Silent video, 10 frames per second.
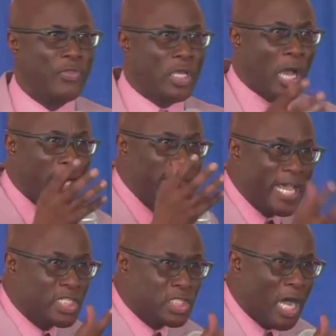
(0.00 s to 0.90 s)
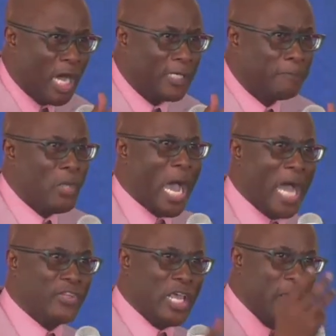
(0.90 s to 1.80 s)
the connection
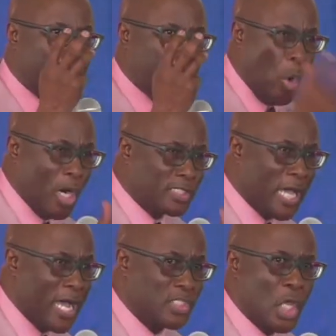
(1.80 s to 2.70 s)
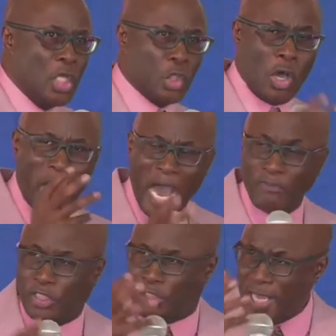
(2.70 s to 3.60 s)
and the importance to
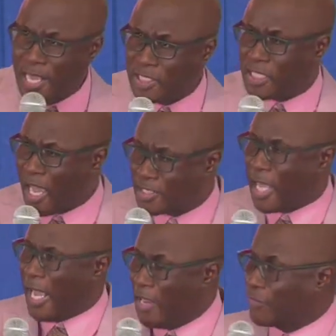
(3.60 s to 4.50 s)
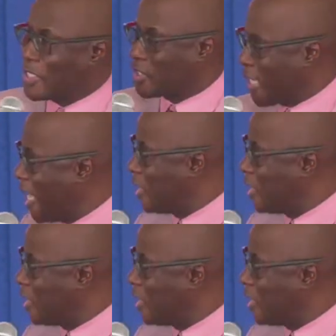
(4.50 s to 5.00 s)
have Jesus in the